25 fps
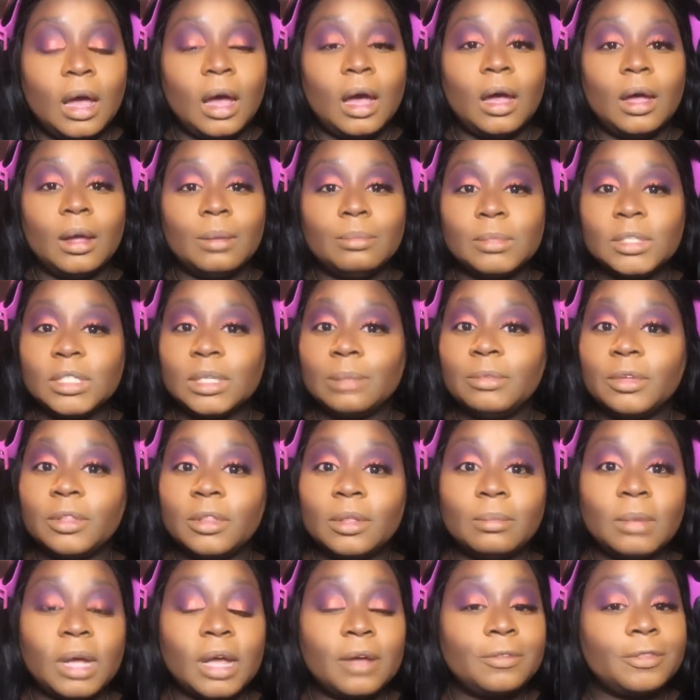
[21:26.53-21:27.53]
Some of them
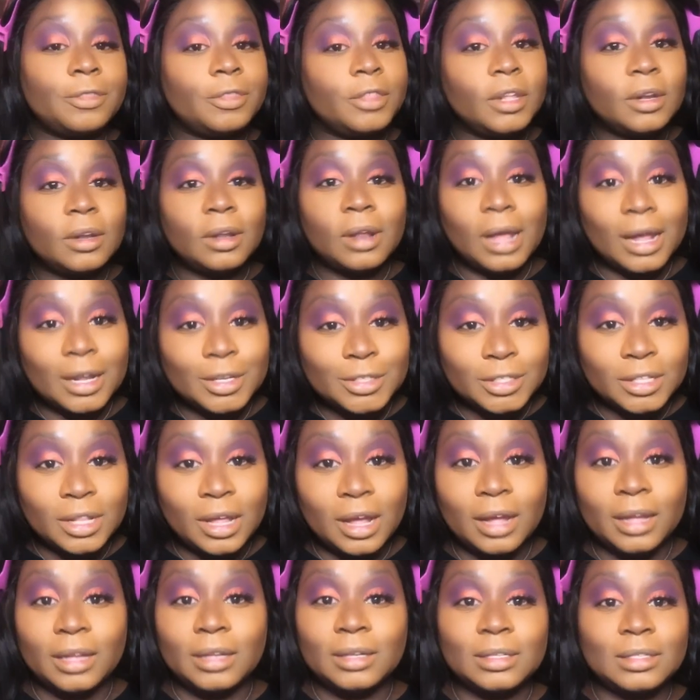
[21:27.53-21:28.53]
have thin lash
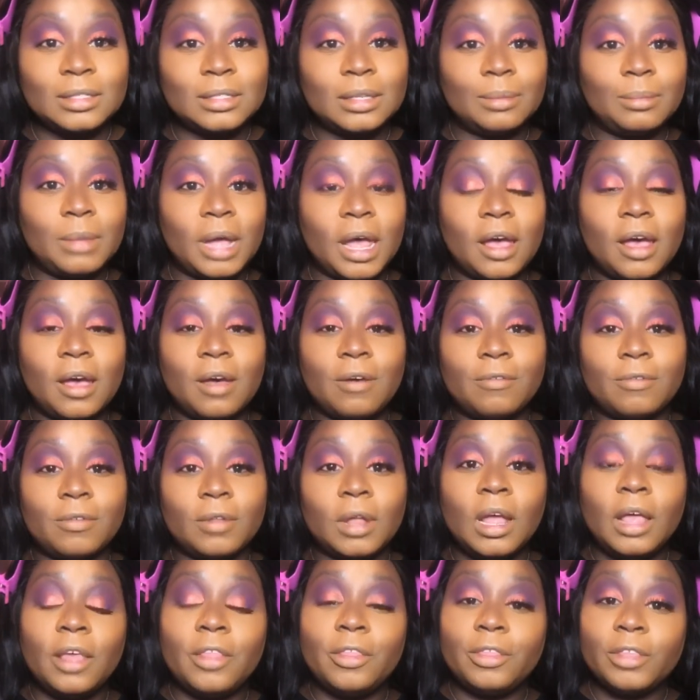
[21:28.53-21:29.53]
lines, some have
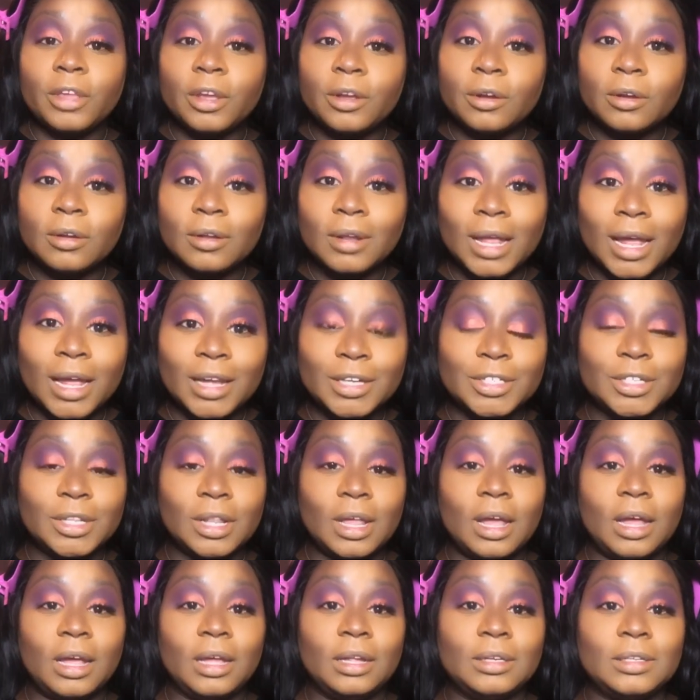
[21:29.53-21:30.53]
thicker lash
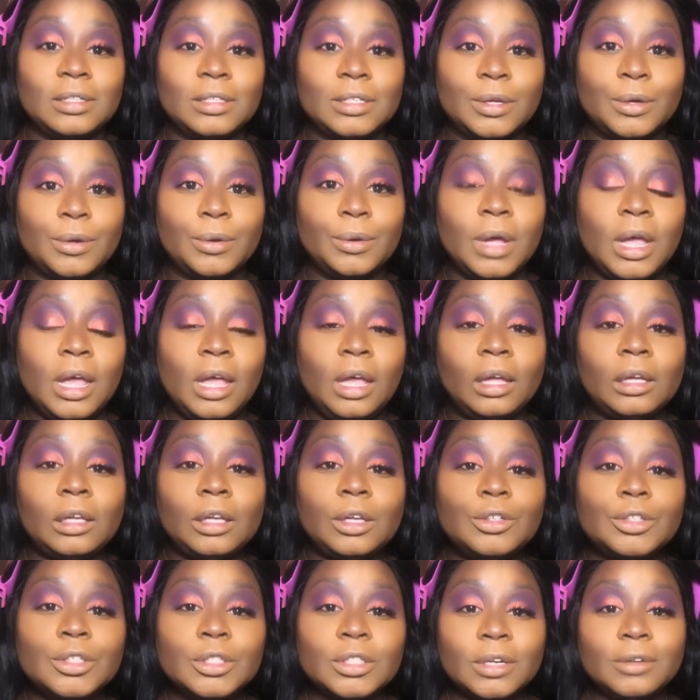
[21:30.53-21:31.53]
lines, so you
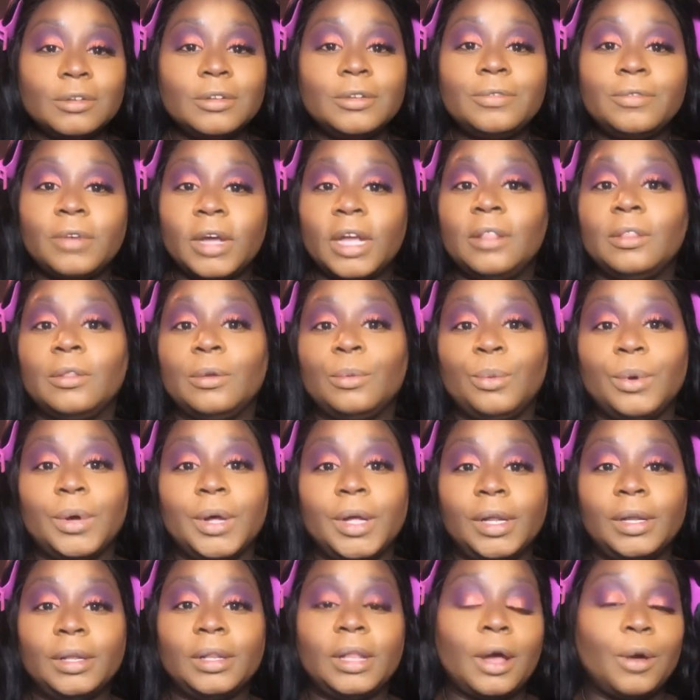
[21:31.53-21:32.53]
just have to find the one
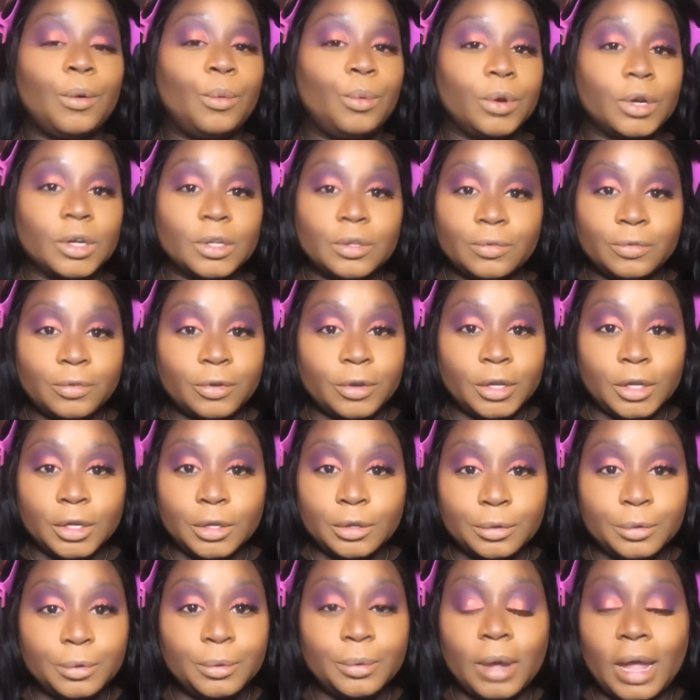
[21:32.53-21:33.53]
that works for
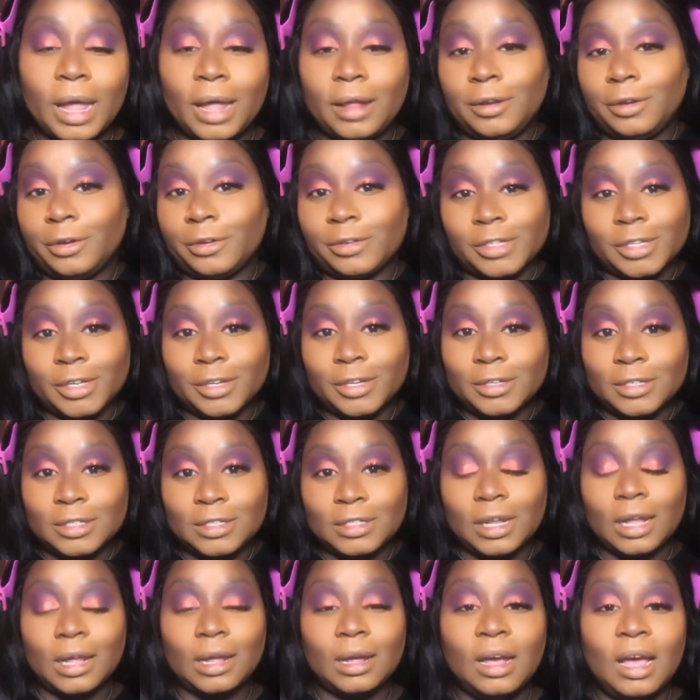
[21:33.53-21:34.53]
you and your skill
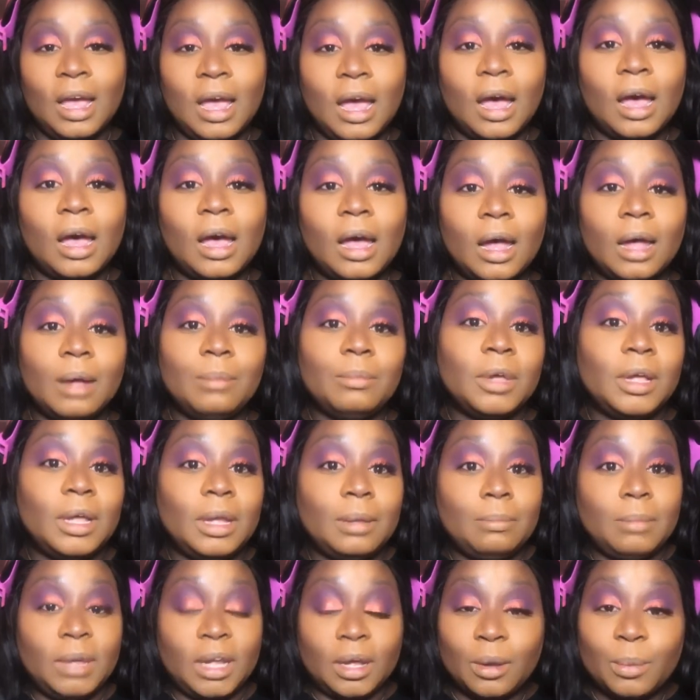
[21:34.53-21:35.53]
set. I'm a
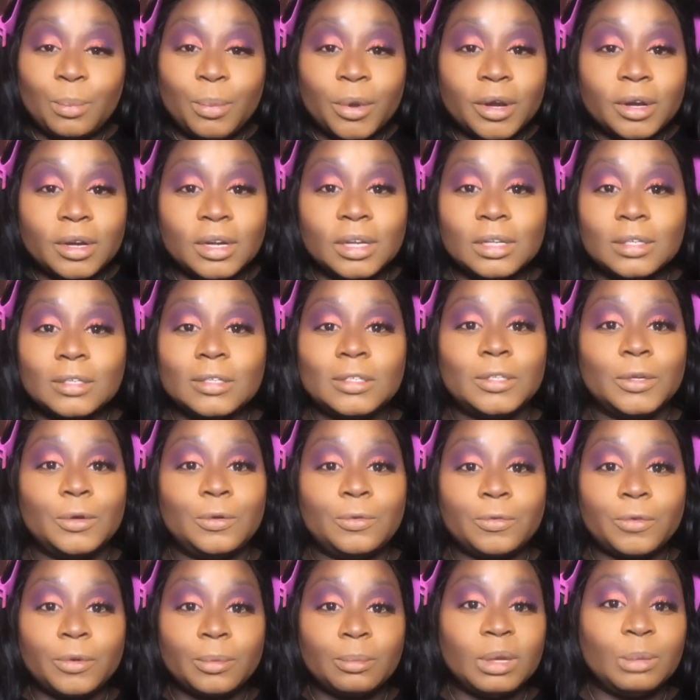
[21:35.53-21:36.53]
makeup artist, so for
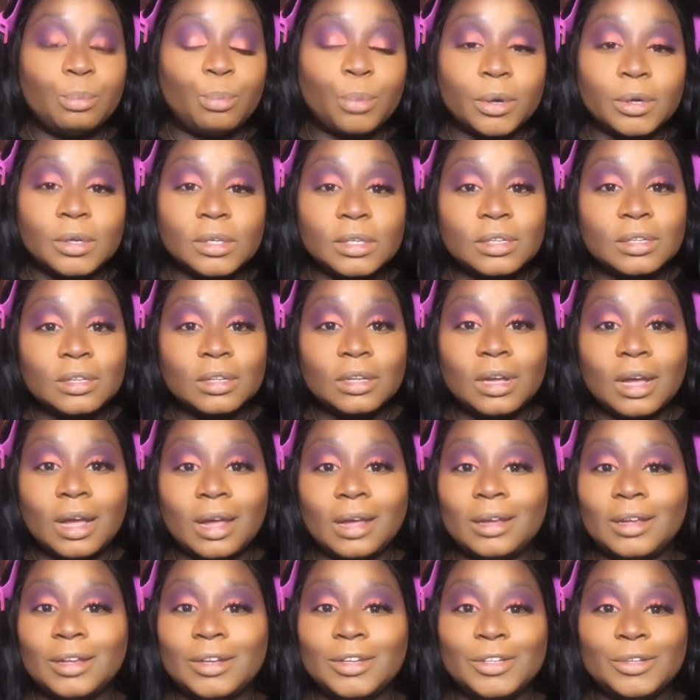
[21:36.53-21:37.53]
me personally, I
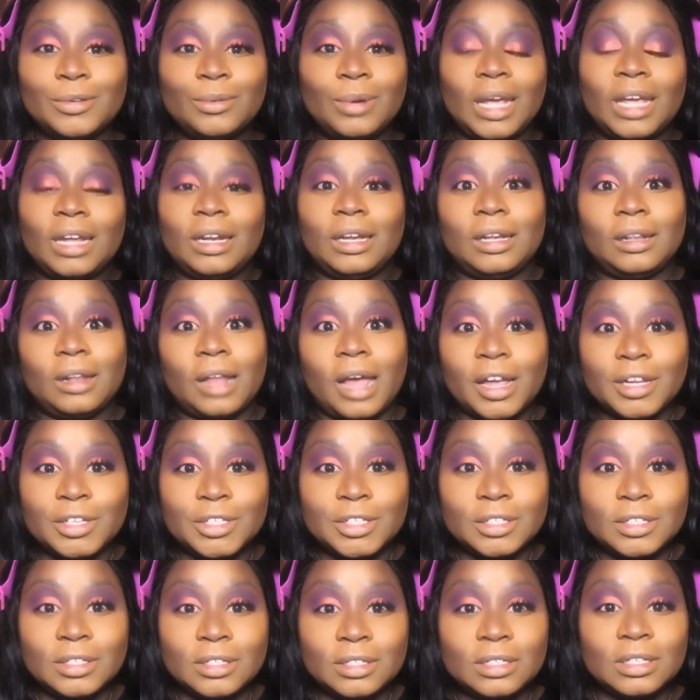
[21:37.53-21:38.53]
can do any
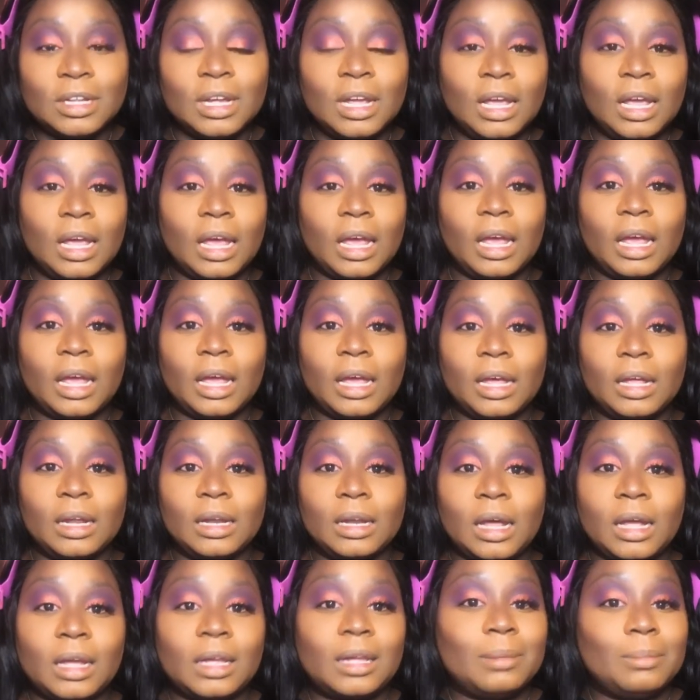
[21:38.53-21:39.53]
lashes and I
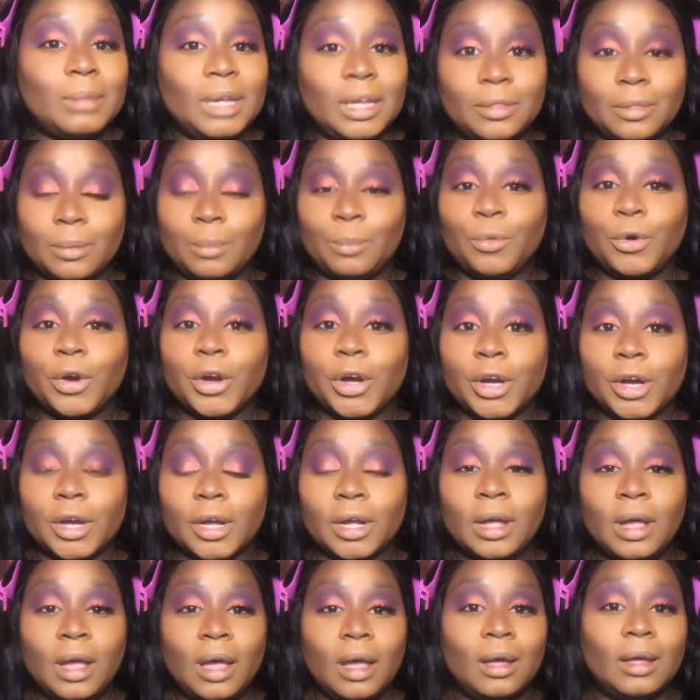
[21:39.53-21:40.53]
can make them work.
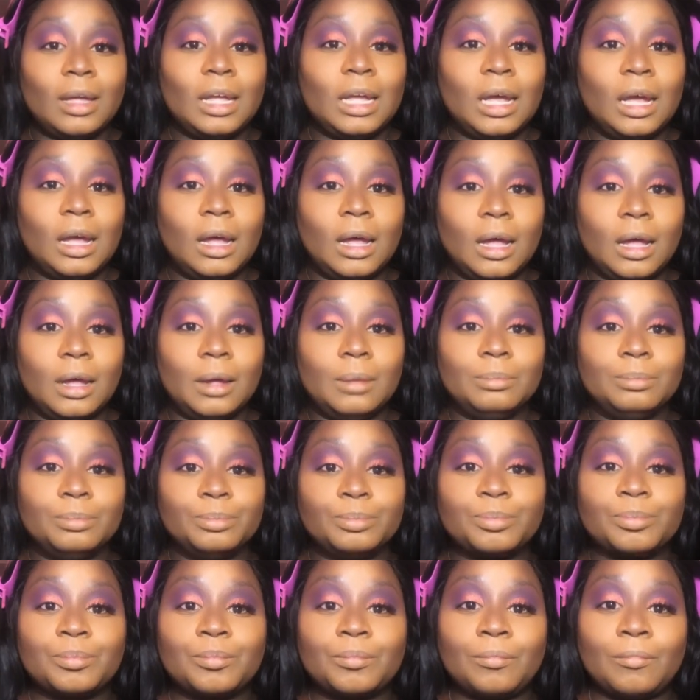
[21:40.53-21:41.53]

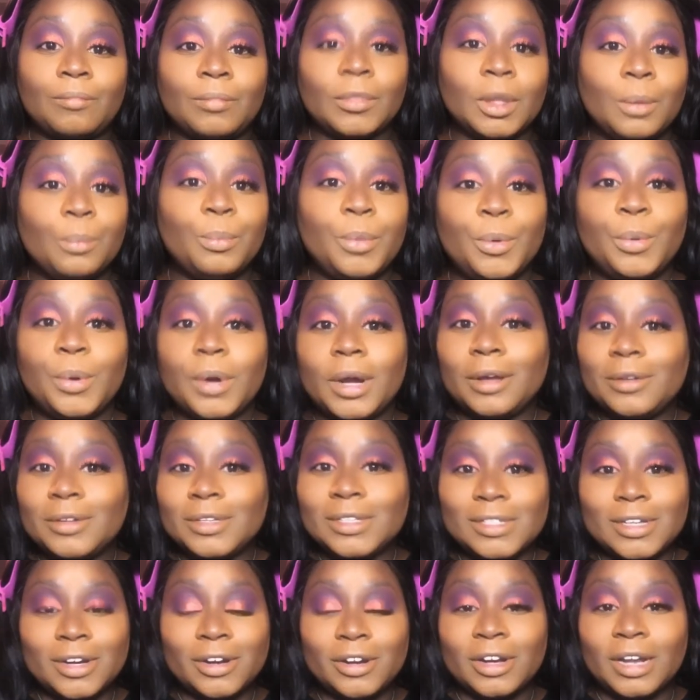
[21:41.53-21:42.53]
But when I was
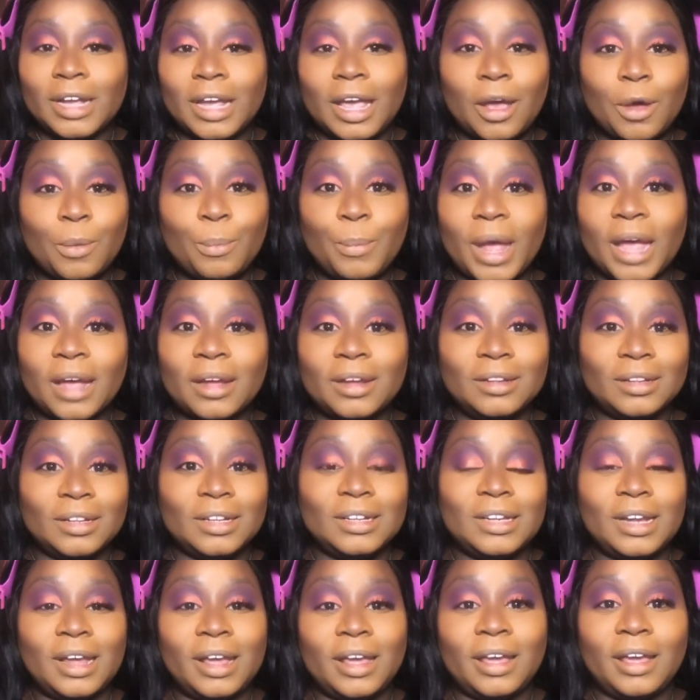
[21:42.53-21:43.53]
starting out back in the
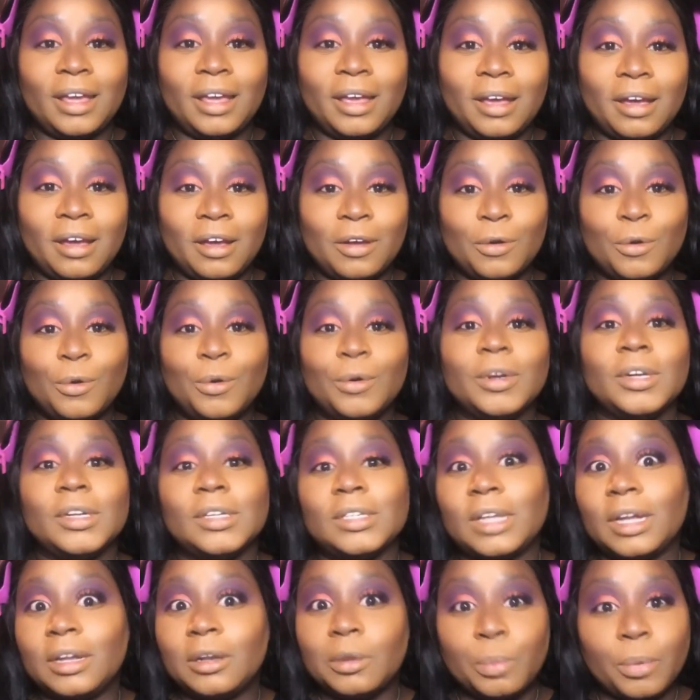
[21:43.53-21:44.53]
day, of course, I had
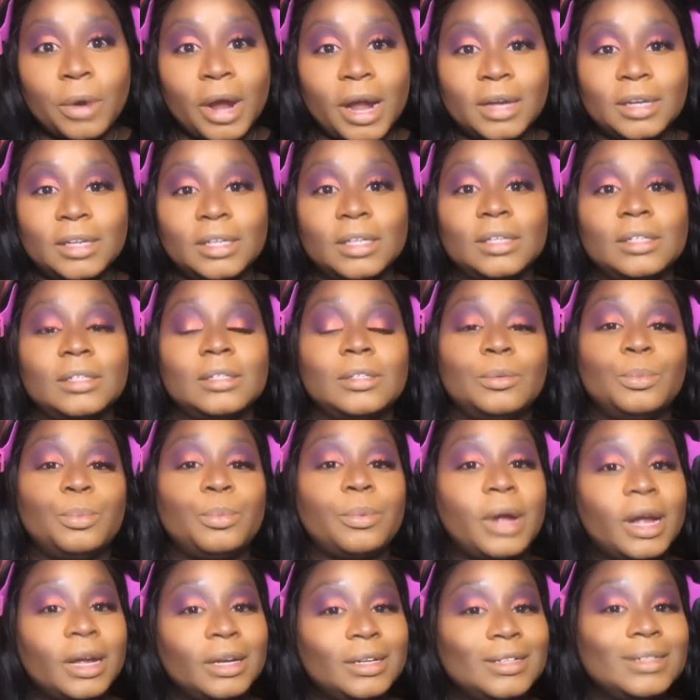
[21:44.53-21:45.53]
to practice. So
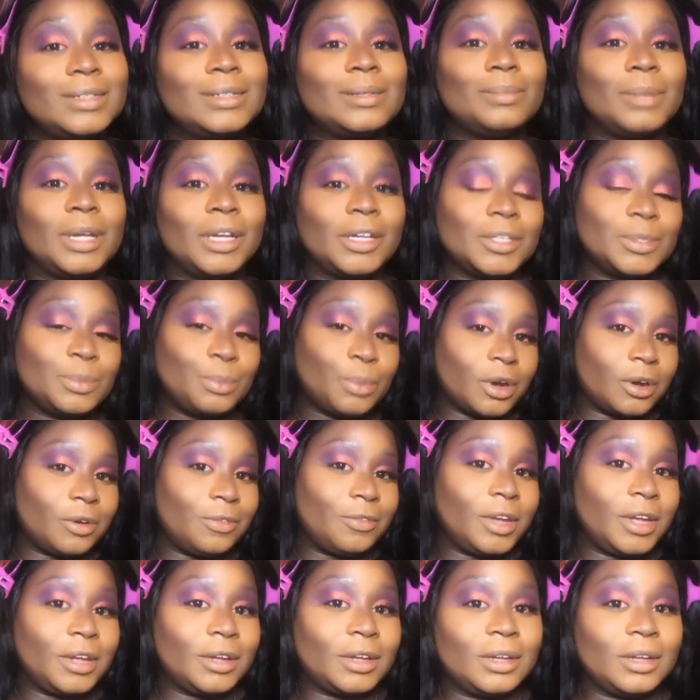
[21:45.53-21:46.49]
practice makes perfect.